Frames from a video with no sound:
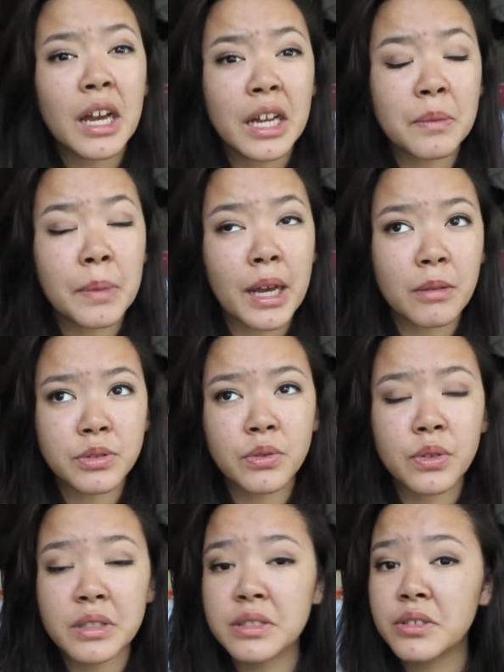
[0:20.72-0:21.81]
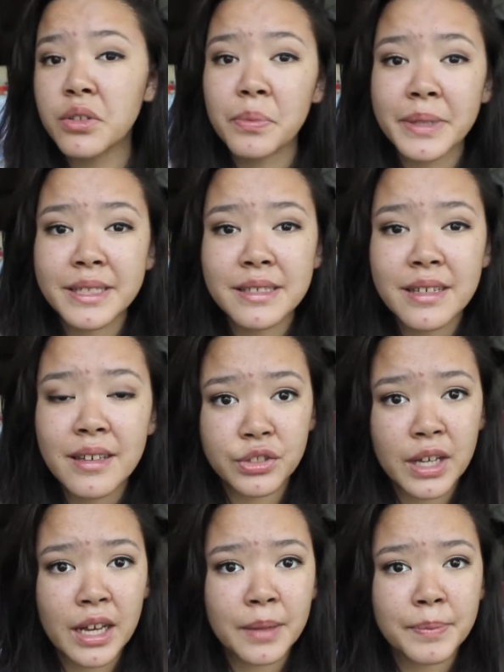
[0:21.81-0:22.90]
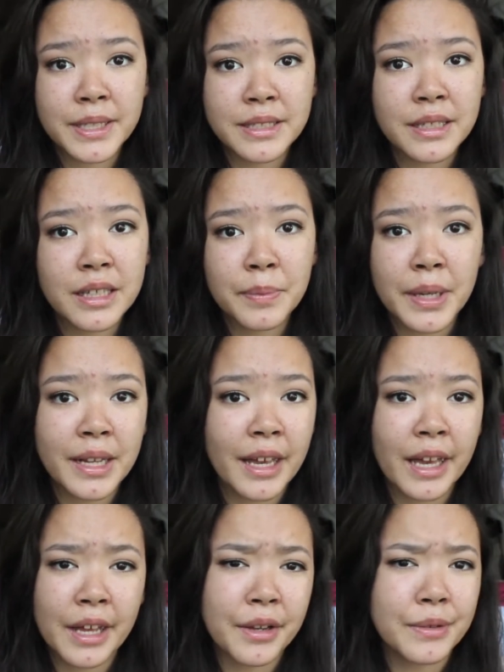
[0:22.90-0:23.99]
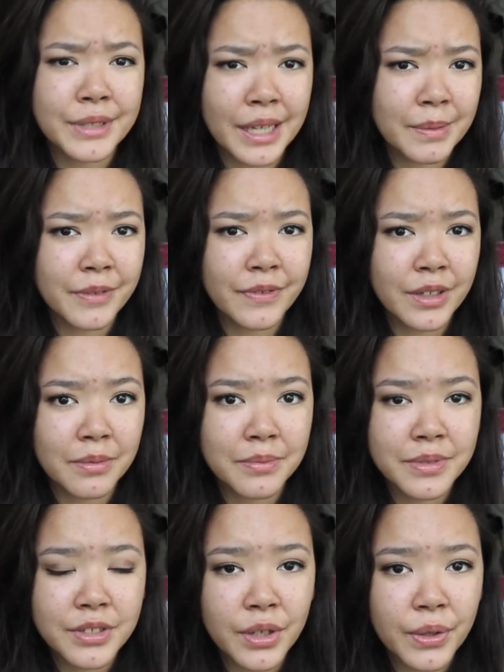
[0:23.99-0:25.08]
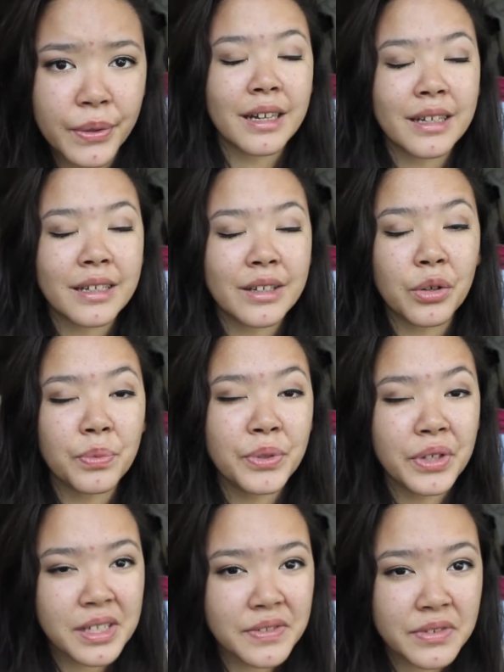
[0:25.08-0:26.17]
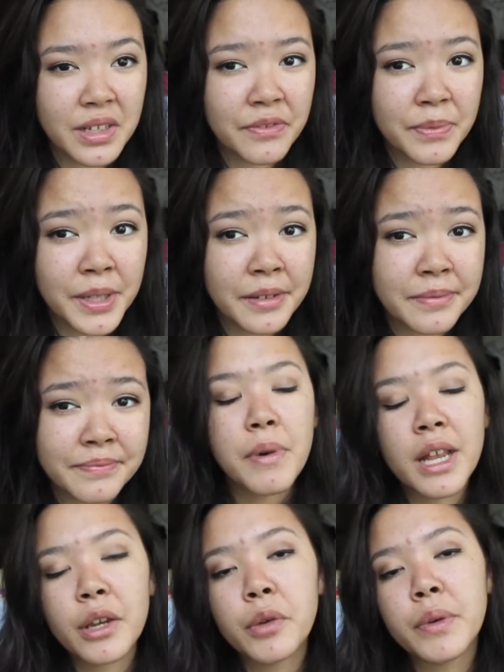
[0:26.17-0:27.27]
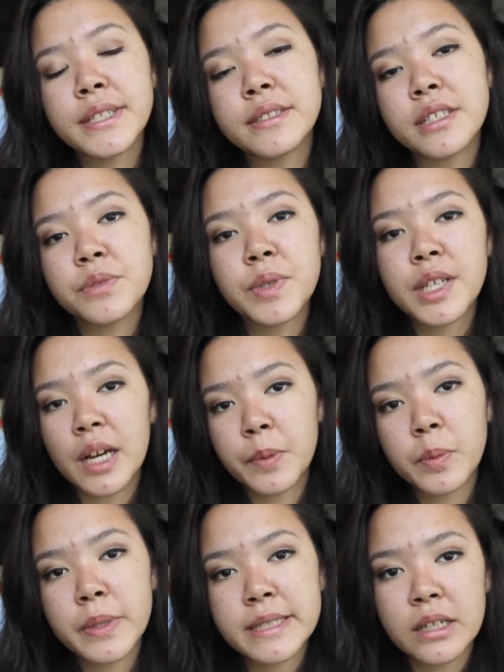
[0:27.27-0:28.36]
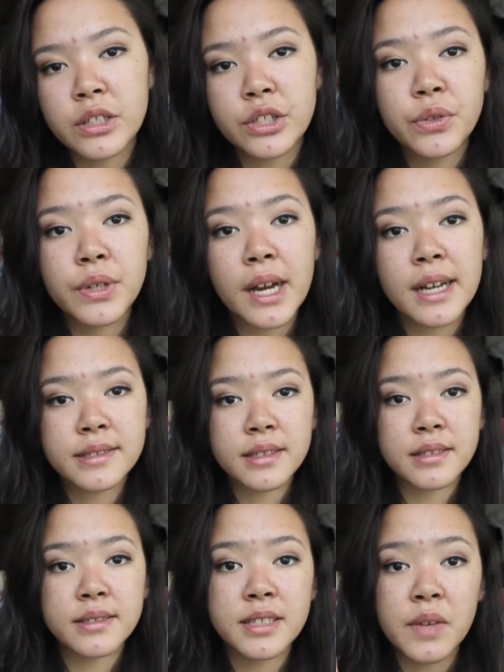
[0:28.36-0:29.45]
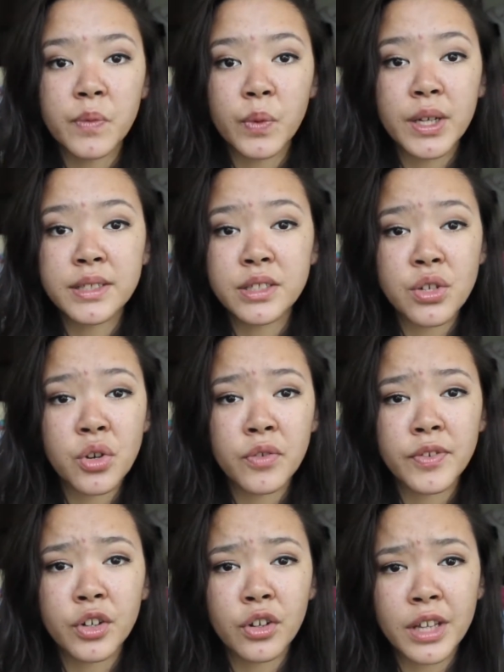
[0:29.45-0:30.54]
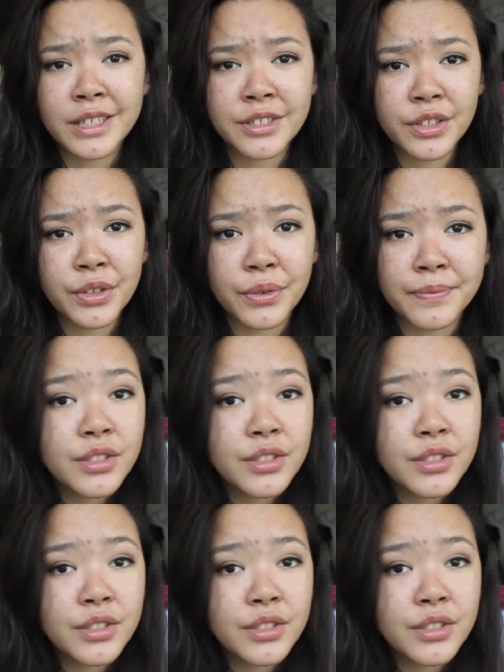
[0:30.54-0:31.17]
I am absolutely so busy, so that basically meant I had no time to film, so I hope you guys forgive me. But anyways, this week I'm gonna be telling you guys 7 ways to know if a girl likes you.